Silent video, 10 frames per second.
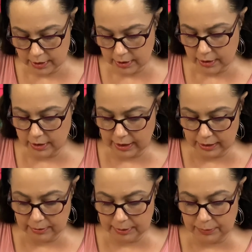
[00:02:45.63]
Okay,
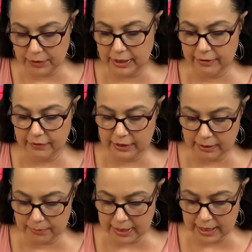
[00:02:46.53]
let me put
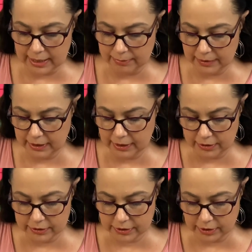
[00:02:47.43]
everything behind me
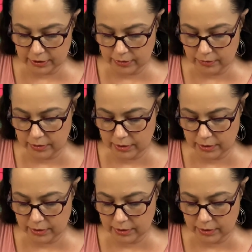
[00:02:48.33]
here so